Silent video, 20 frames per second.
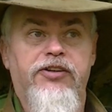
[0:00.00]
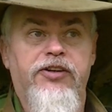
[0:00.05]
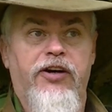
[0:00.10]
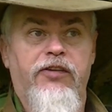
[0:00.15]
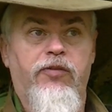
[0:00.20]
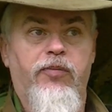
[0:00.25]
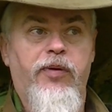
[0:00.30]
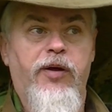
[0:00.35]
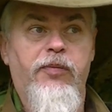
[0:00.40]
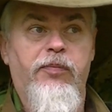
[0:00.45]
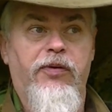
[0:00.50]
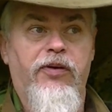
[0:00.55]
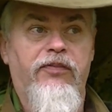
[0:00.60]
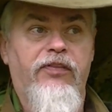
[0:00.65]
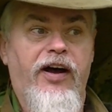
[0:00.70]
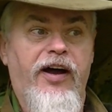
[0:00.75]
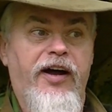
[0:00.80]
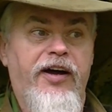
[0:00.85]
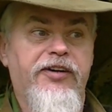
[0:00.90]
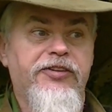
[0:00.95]
Several people have
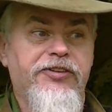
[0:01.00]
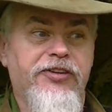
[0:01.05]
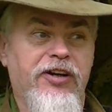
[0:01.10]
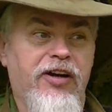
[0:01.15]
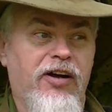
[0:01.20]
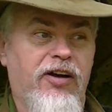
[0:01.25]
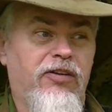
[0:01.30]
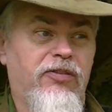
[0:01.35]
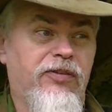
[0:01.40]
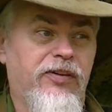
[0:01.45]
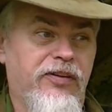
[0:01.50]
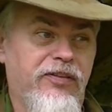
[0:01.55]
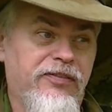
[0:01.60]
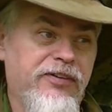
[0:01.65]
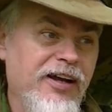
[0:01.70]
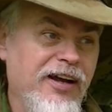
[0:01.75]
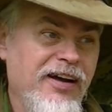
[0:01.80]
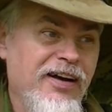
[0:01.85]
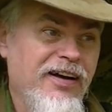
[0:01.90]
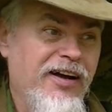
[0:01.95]
asked, you know,
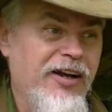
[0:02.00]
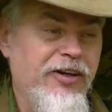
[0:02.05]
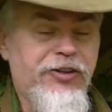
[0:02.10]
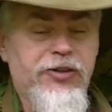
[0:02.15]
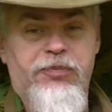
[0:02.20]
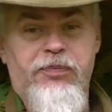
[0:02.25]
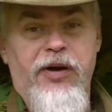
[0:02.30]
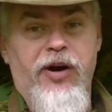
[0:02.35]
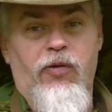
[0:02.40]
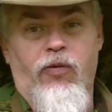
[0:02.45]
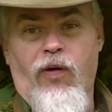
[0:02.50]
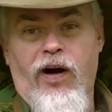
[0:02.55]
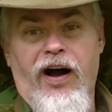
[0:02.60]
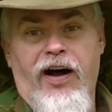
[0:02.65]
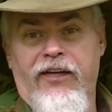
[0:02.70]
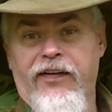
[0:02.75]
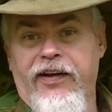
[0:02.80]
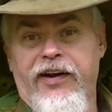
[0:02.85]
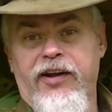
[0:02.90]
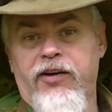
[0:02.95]
it's just been a
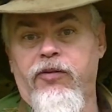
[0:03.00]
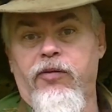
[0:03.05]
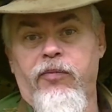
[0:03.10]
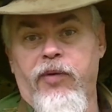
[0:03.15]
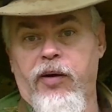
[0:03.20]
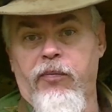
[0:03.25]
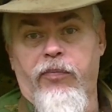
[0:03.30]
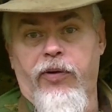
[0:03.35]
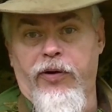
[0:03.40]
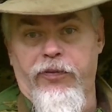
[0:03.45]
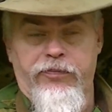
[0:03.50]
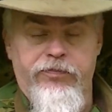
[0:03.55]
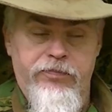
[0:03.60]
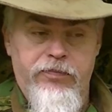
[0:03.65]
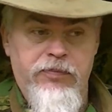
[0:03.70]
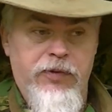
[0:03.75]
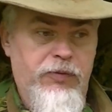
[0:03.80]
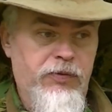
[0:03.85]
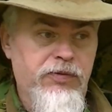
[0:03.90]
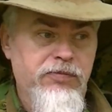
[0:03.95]
while and they didn't remember.
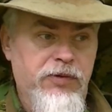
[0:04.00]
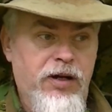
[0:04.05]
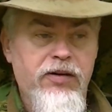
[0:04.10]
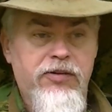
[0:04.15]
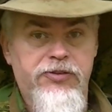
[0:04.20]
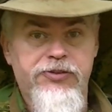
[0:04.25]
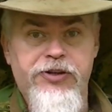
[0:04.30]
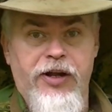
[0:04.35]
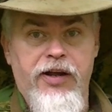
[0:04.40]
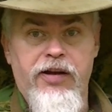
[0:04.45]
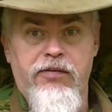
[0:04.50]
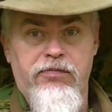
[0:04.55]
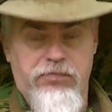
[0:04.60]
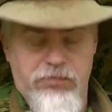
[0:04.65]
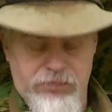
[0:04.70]
I understand.